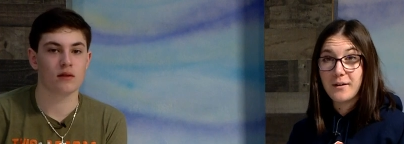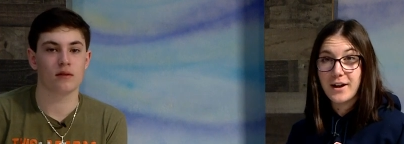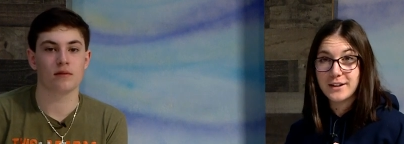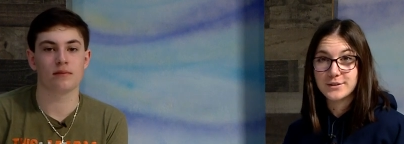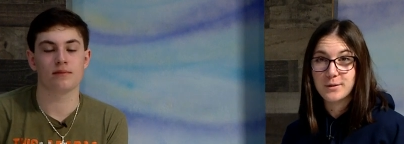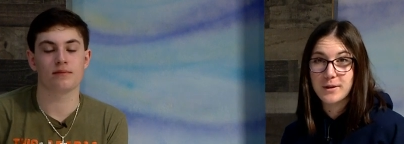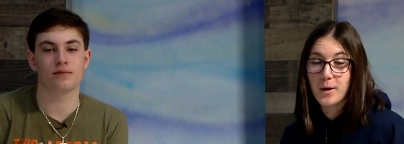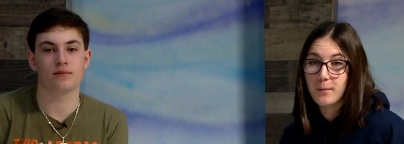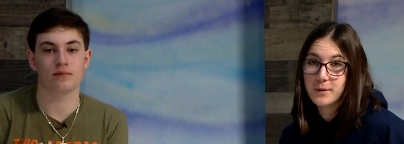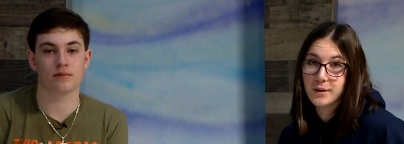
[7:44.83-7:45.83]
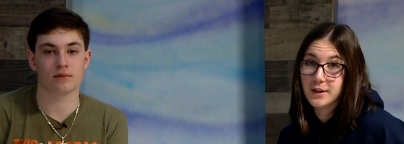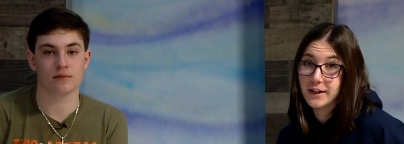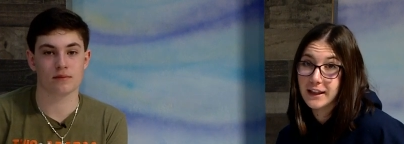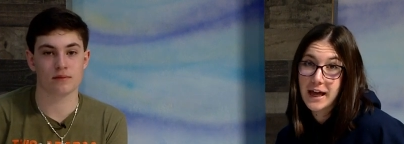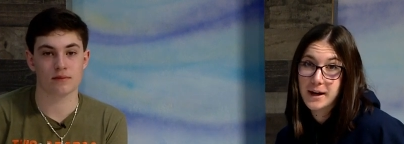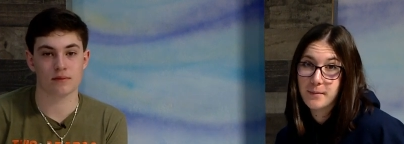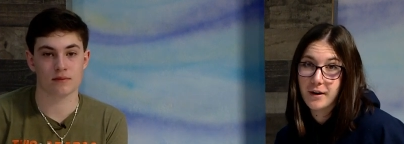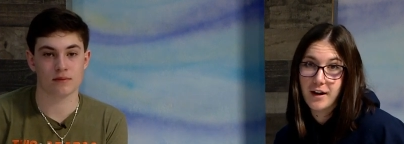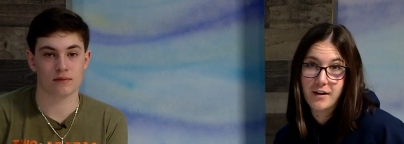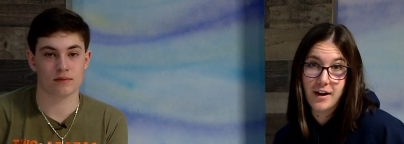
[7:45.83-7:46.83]
Speaker 1: All right, so we hope you learned a lot
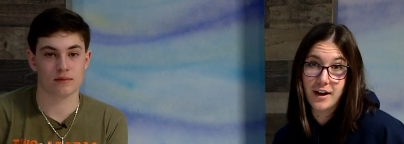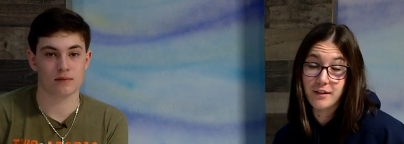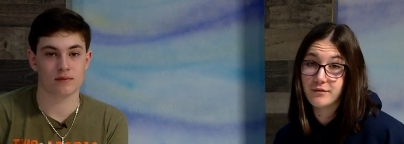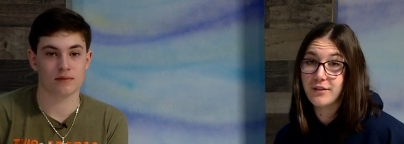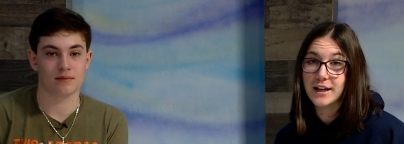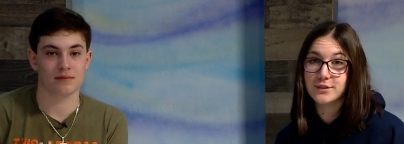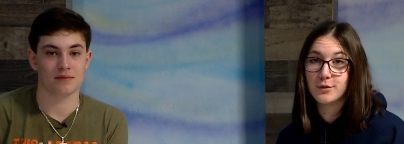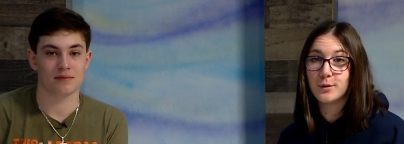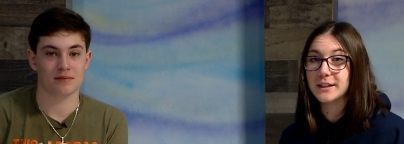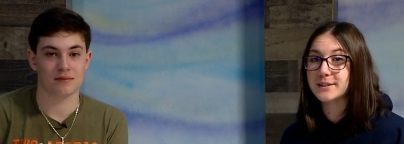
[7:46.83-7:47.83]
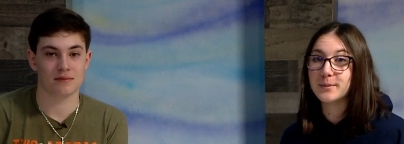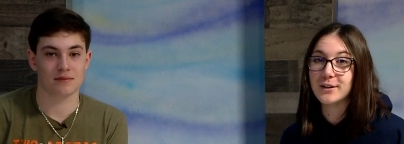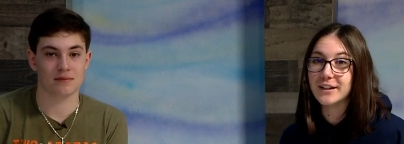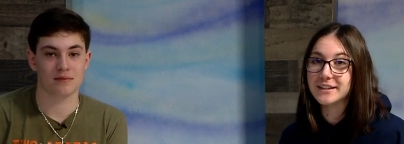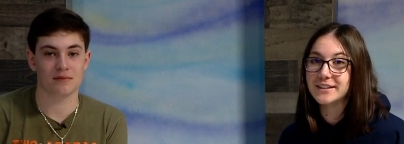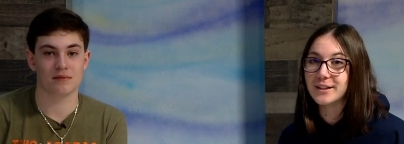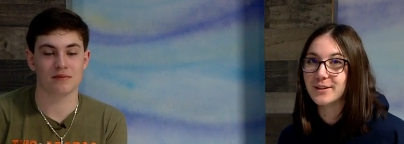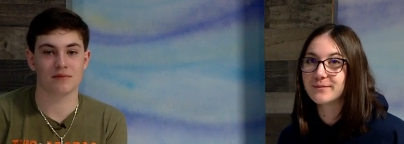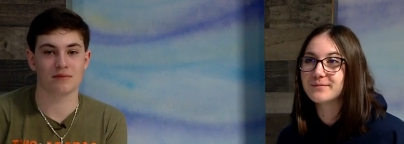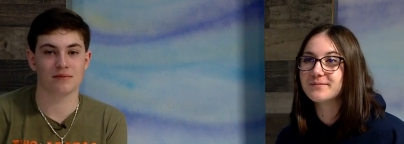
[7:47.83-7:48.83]
about our uh, fast food experience
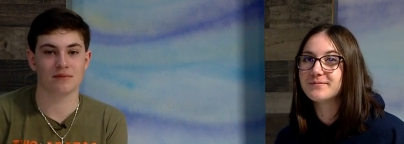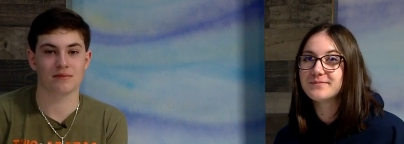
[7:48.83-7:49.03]
here.